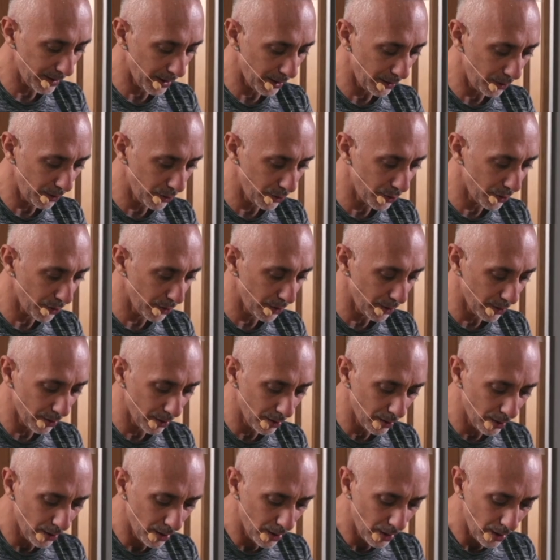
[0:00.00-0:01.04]
that you should
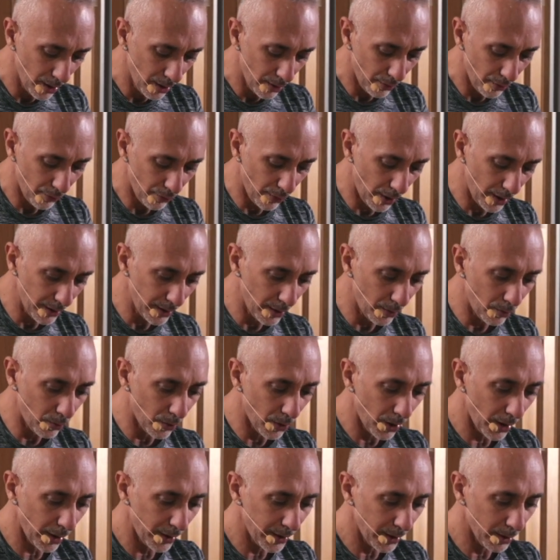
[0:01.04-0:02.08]
rather
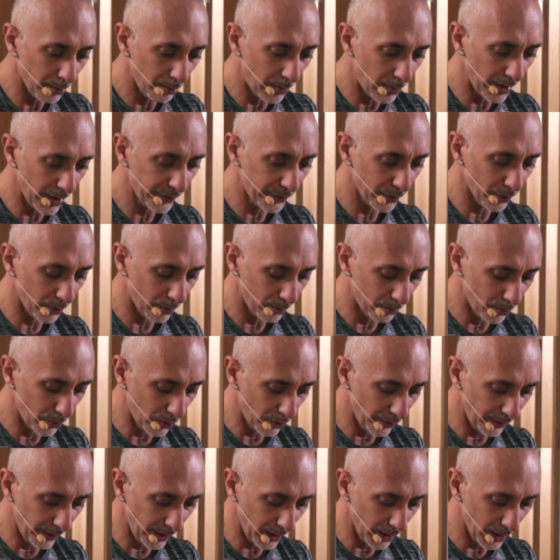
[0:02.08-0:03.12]
work your muscle
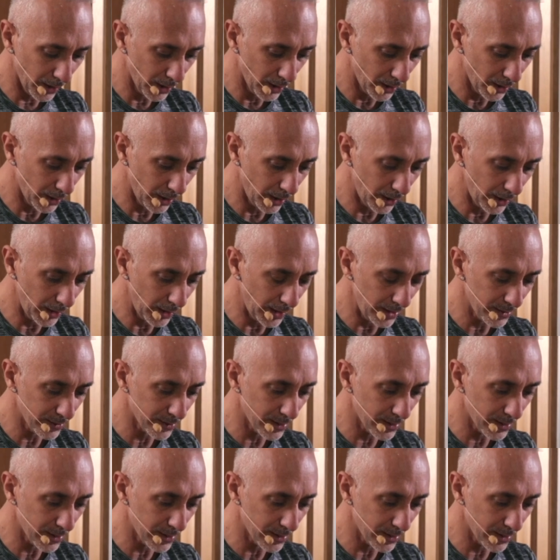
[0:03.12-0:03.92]
moving the knees